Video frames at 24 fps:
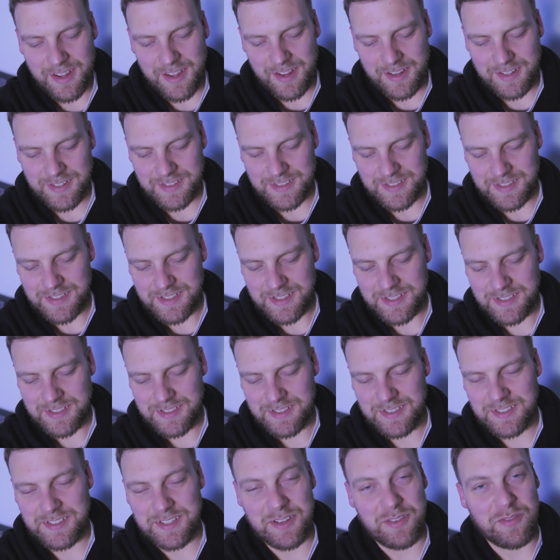
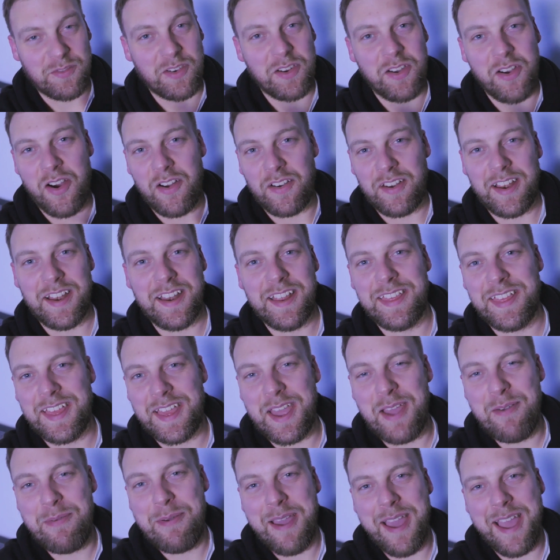and didn't record
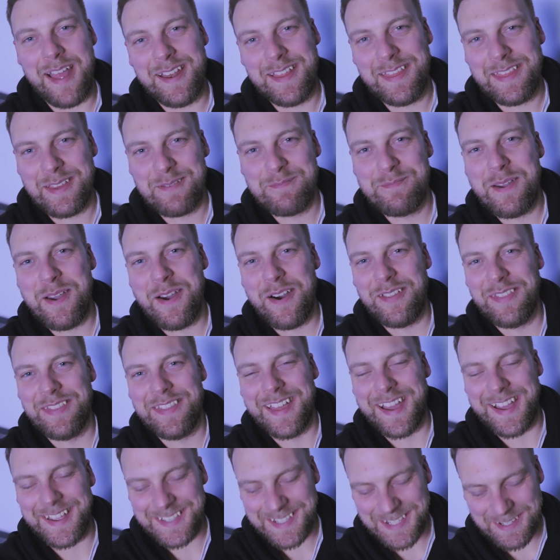anything beyond
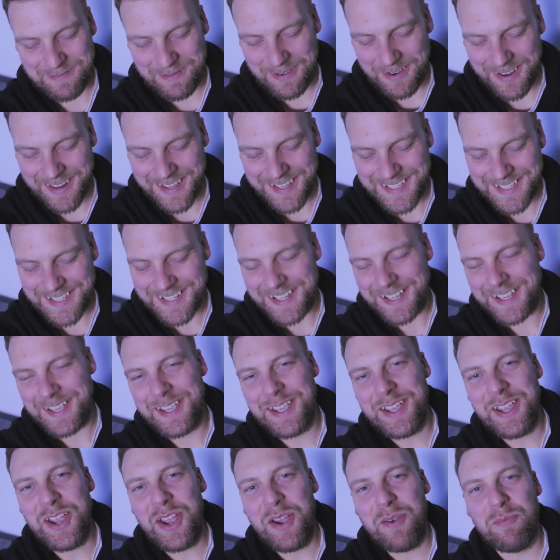that, to be honest.
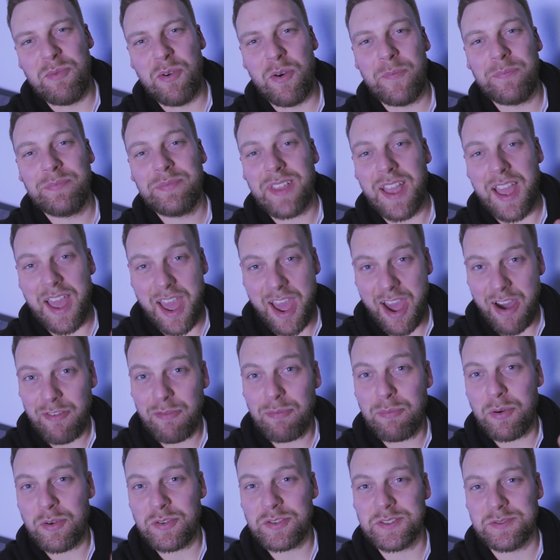But I have
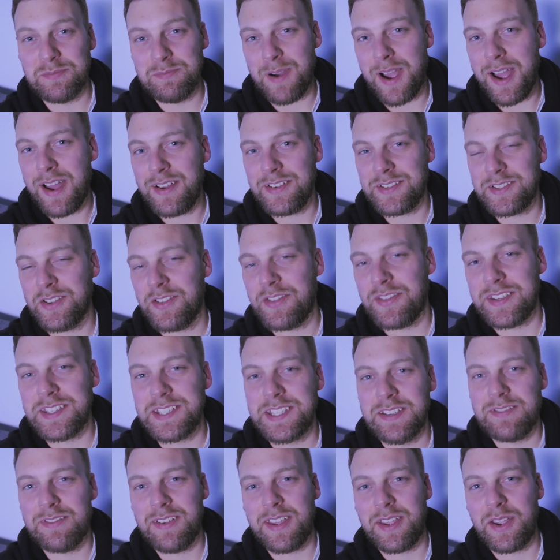put some miles on the
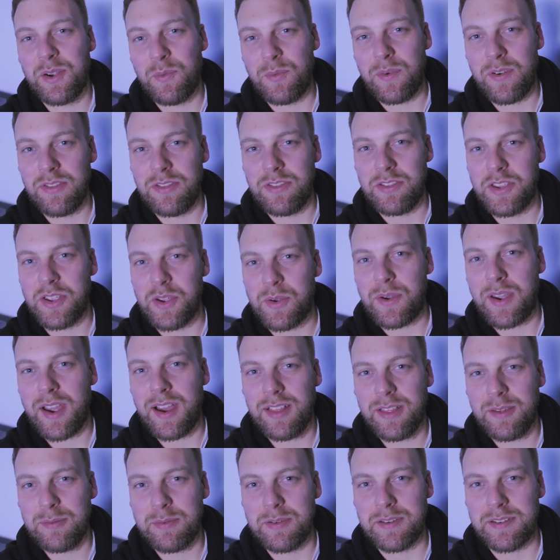Civic with the new
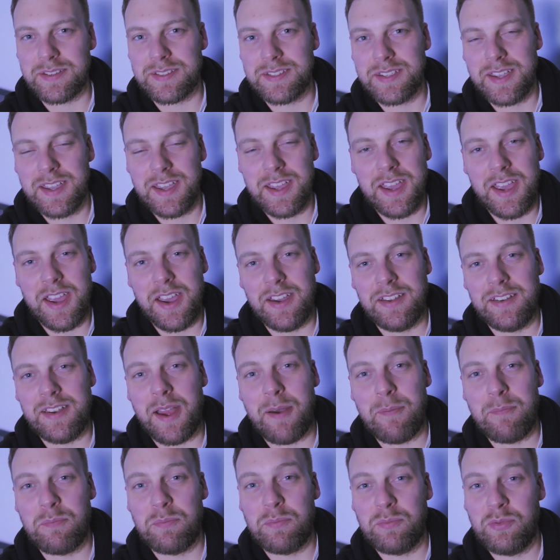calipers, and
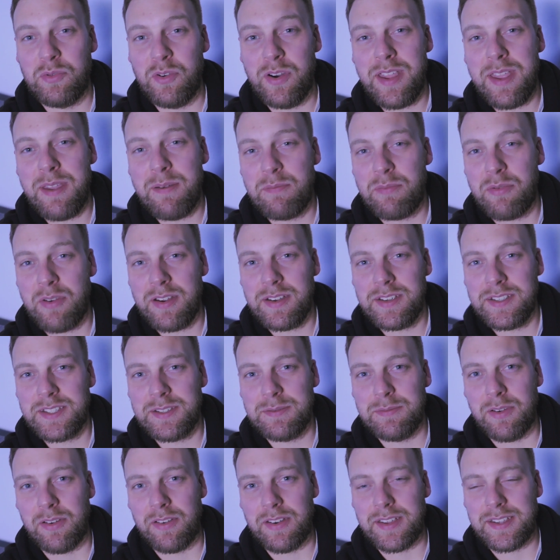I'm pretty impressed, to
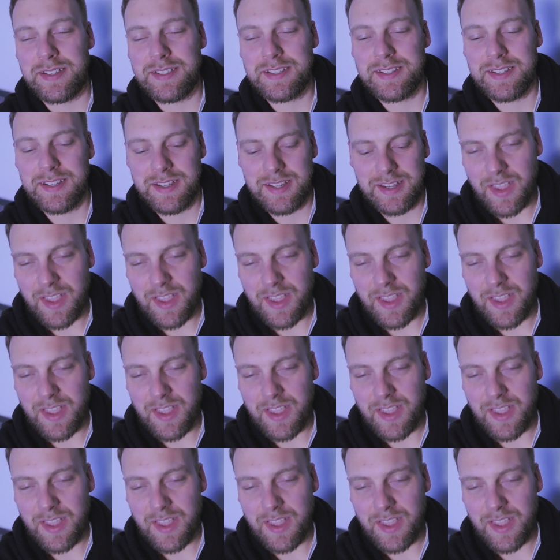be honest.